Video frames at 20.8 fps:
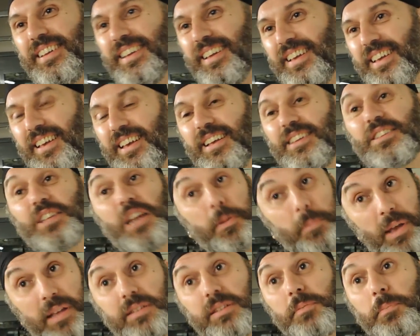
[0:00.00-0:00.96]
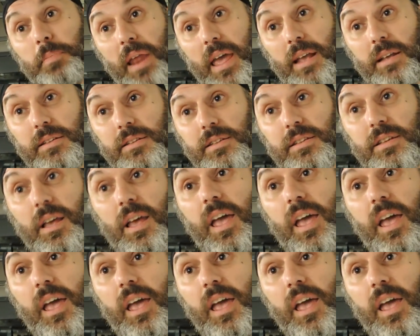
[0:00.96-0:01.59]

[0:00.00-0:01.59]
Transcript: It's an amazing place.